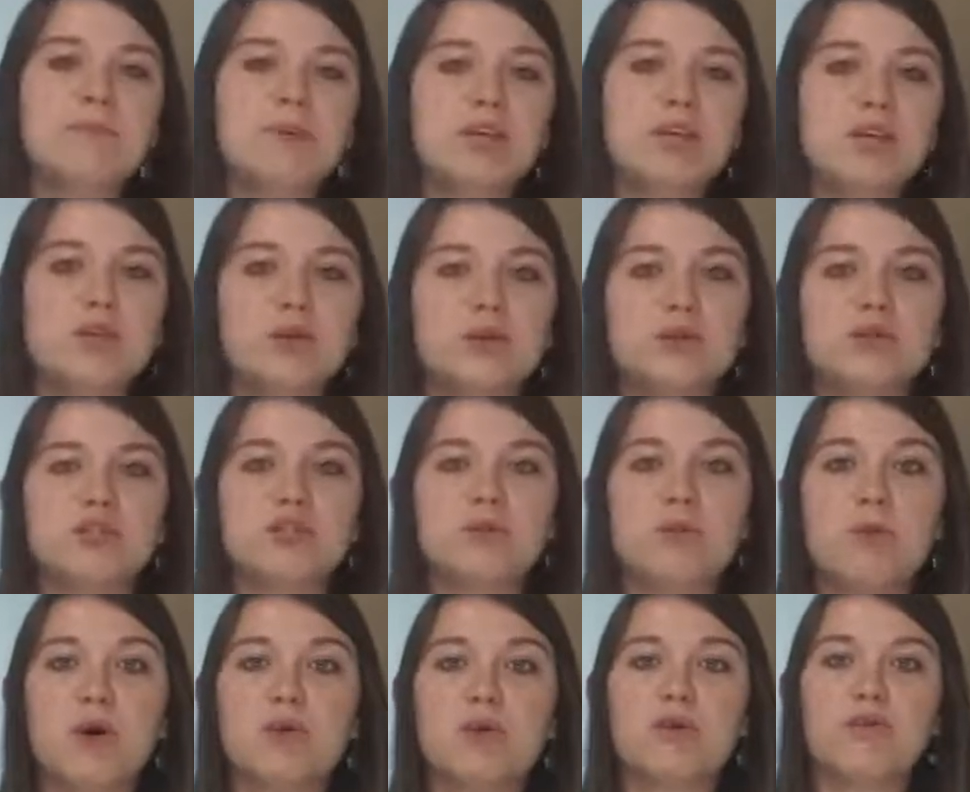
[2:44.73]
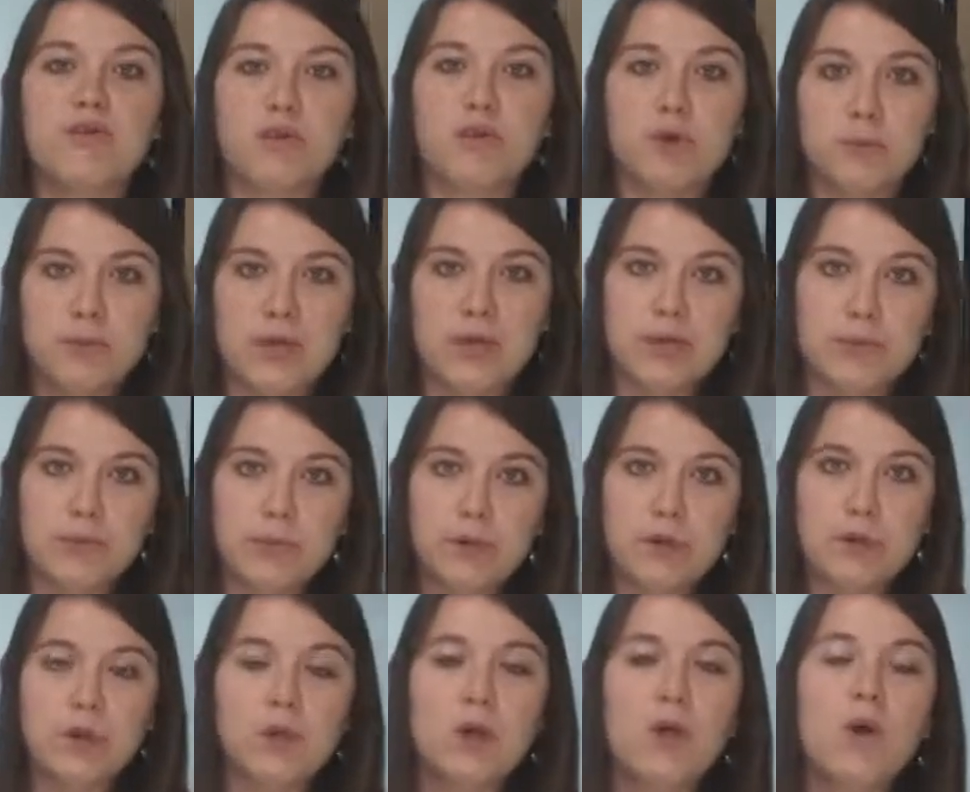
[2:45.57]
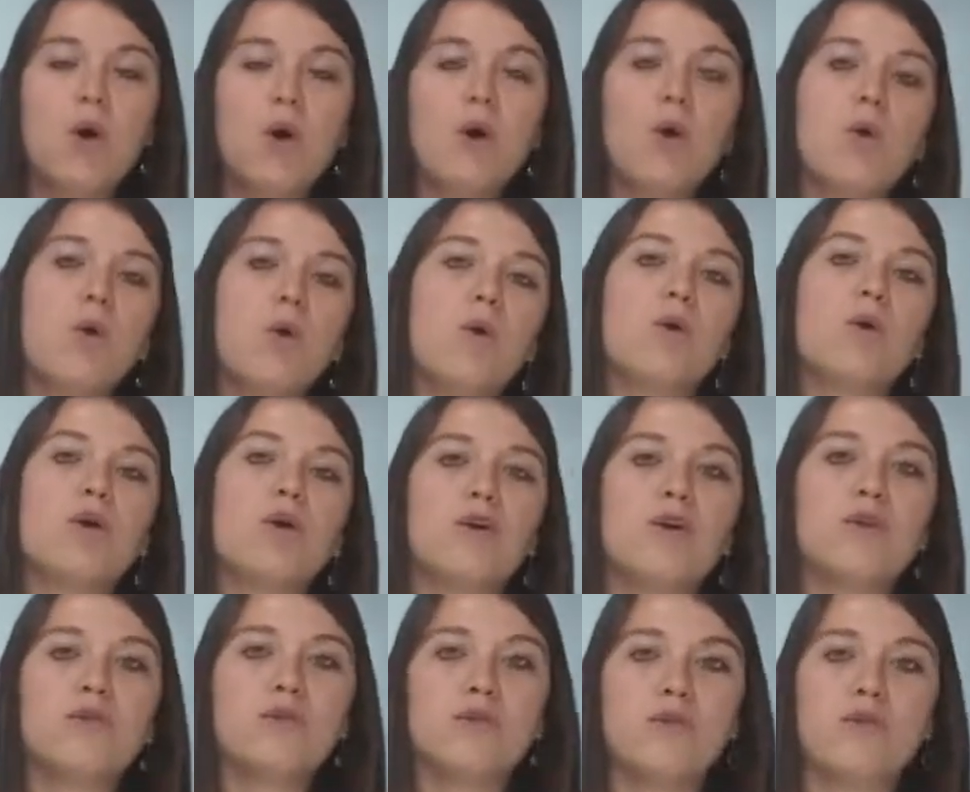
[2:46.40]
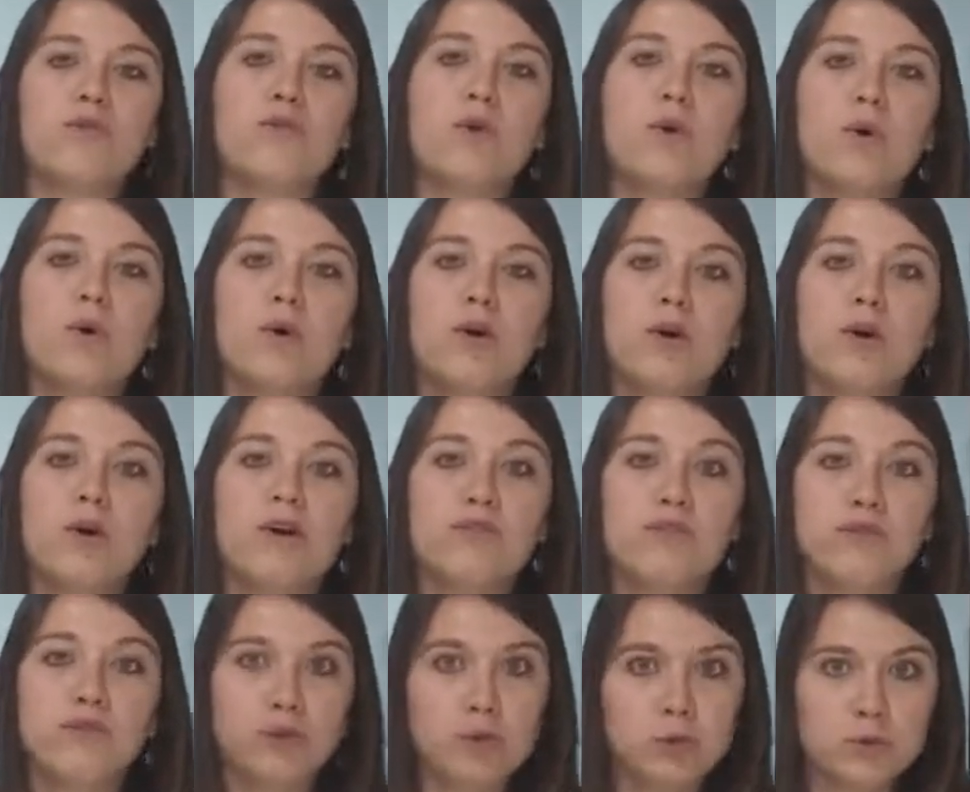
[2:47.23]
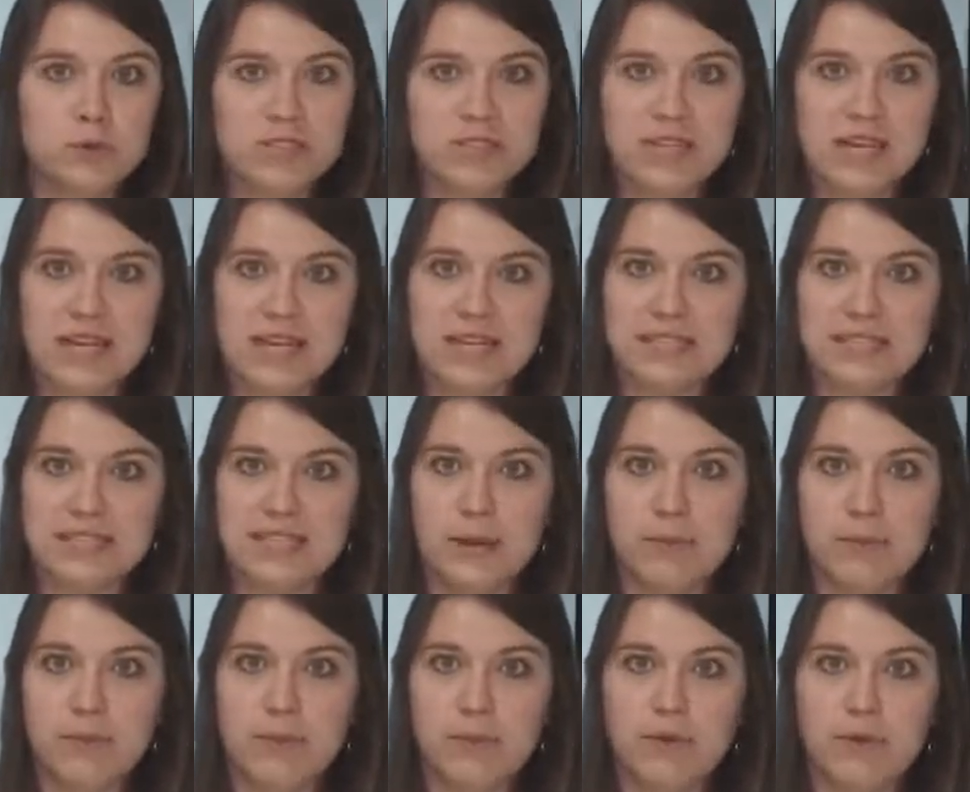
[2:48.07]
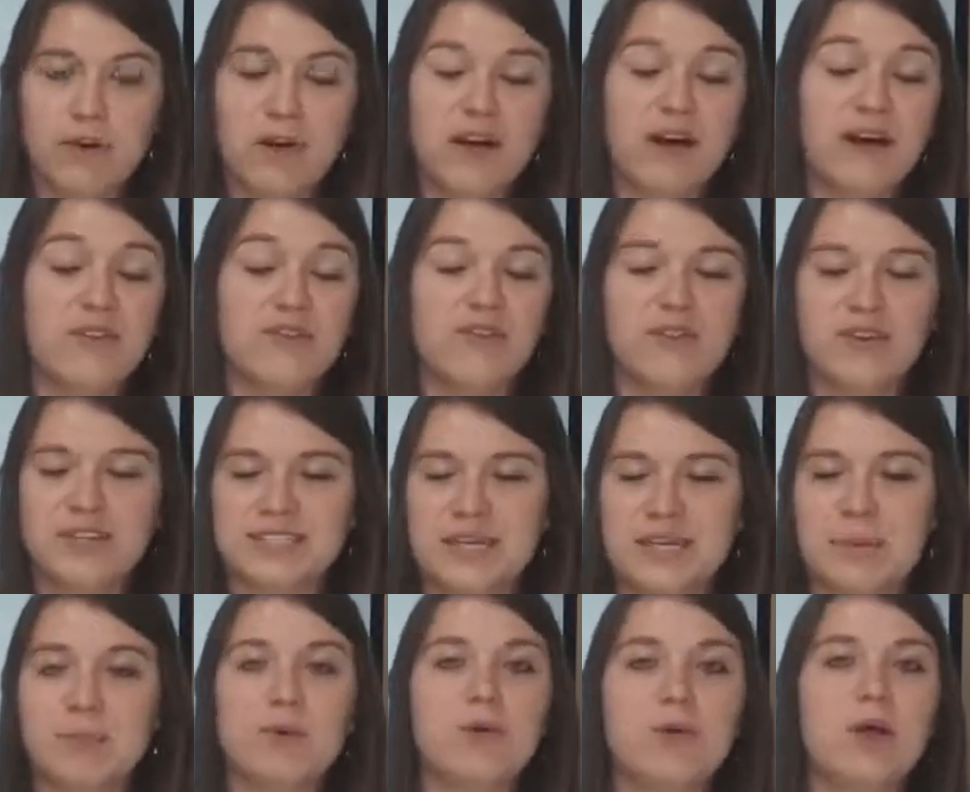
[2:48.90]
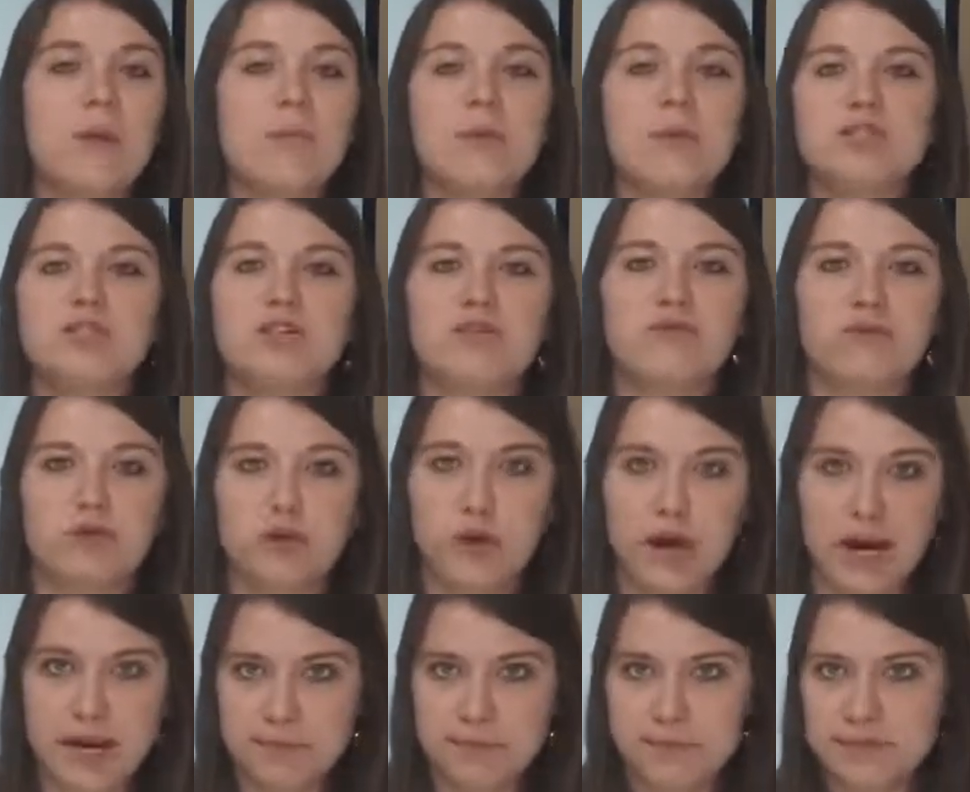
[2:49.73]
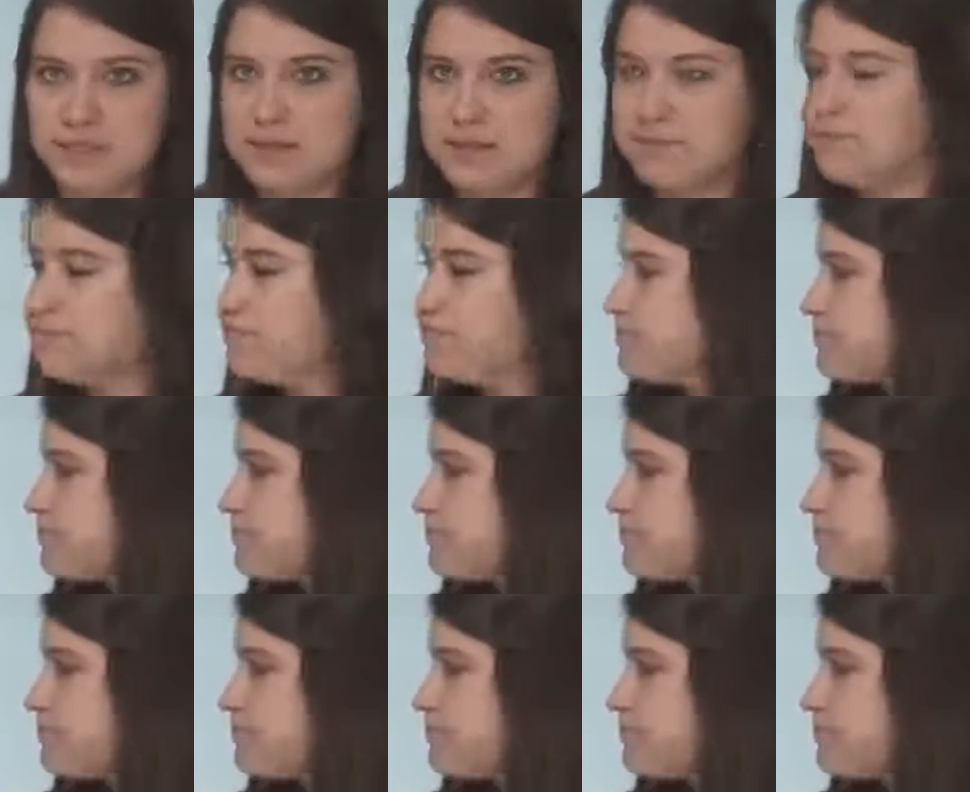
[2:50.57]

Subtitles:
used both for people or for fruits, like for example, a bunch of grapes.